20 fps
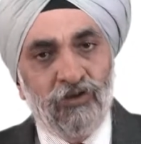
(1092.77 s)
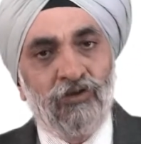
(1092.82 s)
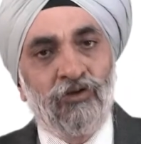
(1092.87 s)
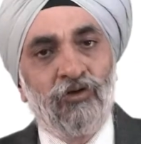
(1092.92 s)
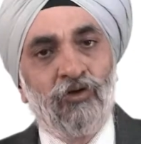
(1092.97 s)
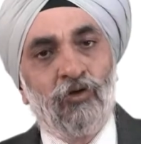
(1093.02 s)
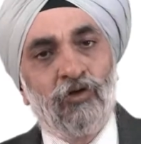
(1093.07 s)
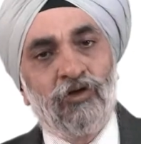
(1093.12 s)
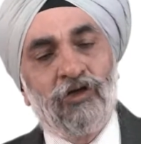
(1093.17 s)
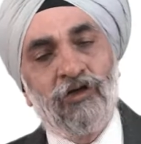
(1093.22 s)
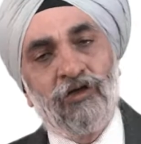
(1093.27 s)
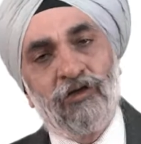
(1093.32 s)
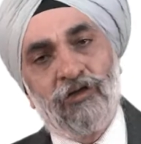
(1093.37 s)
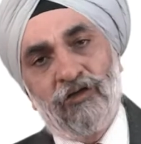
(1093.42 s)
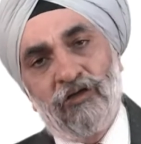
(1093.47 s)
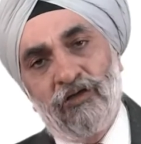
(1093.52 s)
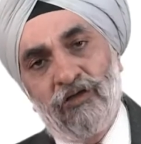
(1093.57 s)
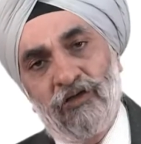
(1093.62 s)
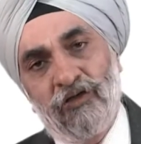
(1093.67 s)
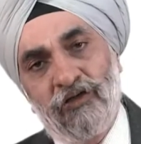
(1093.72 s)
local
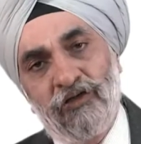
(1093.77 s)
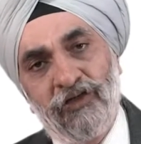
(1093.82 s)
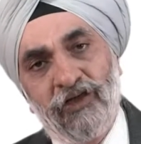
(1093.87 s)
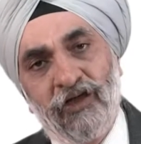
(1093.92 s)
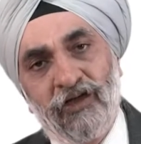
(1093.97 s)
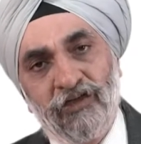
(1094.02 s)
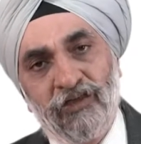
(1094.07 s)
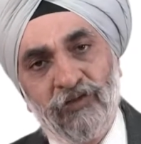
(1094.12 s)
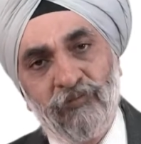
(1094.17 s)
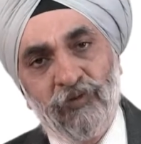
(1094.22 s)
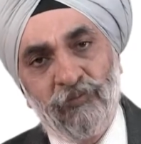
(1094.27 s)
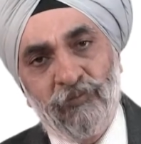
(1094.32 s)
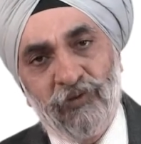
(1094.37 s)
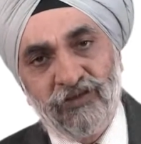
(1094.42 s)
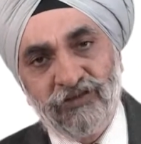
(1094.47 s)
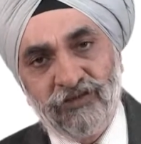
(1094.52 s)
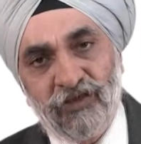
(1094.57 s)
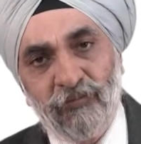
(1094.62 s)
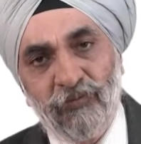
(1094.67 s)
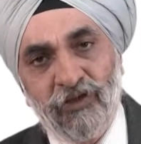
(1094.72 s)
DRTB
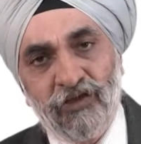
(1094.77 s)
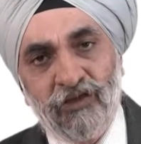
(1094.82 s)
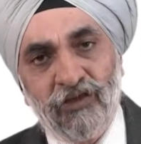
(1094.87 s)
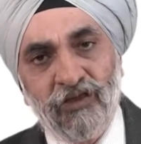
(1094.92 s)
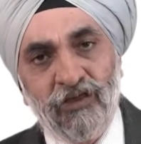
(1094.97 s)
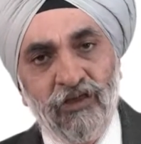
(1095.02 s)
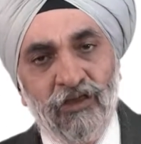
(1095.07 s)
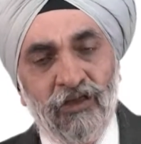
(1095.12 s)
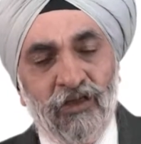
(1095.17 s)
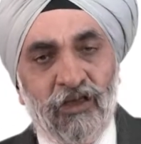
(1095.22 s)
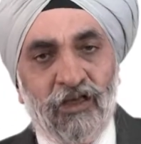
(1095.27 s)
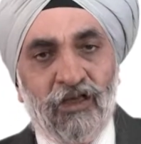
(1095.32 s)
plus committee,